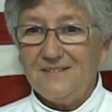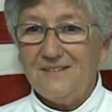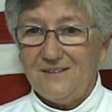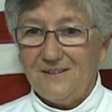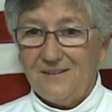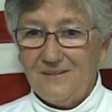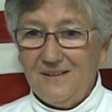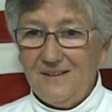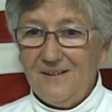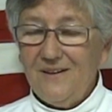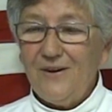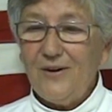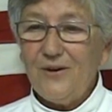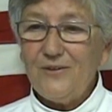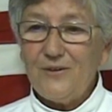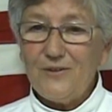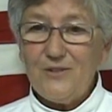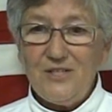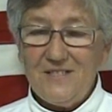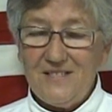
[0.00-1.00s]
you know
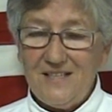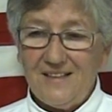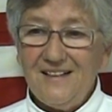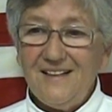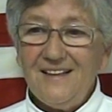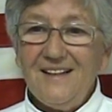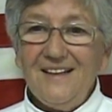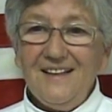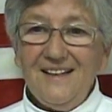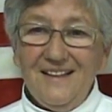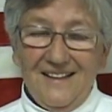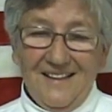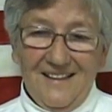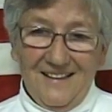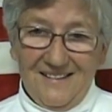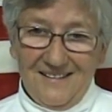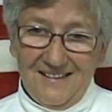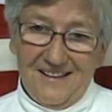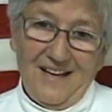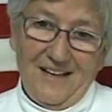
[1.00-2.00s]
although she said
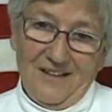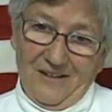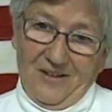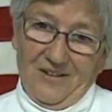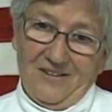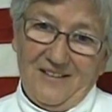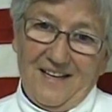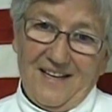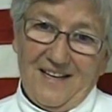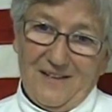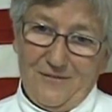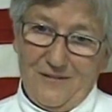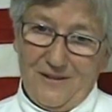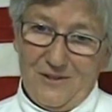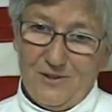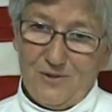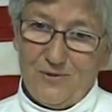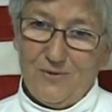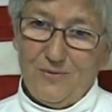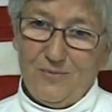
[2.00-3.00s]
it cannot
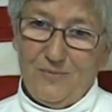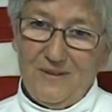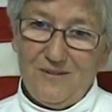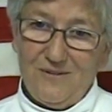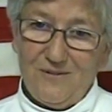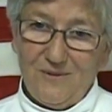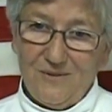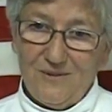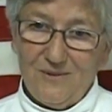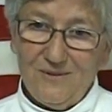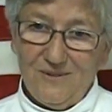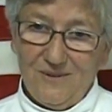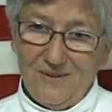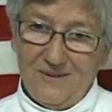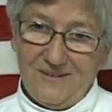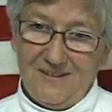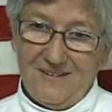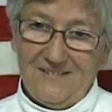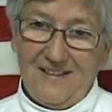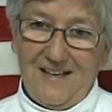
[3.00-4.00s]
think school be so good
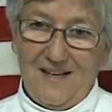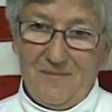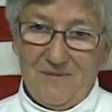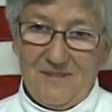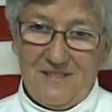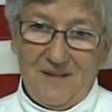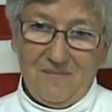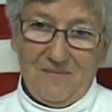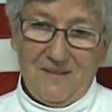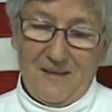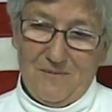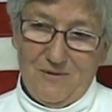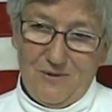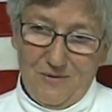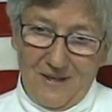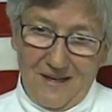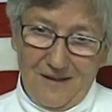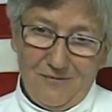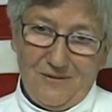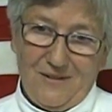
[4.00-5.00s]
all the time sometimes
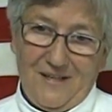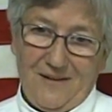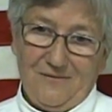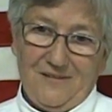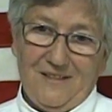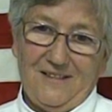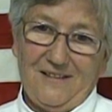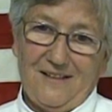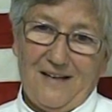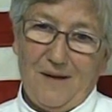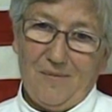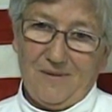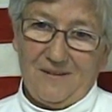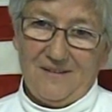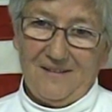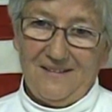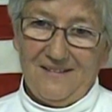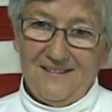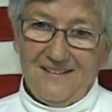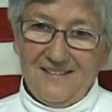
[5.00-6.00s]
you have to have the
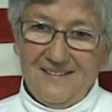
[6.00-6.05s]
trouble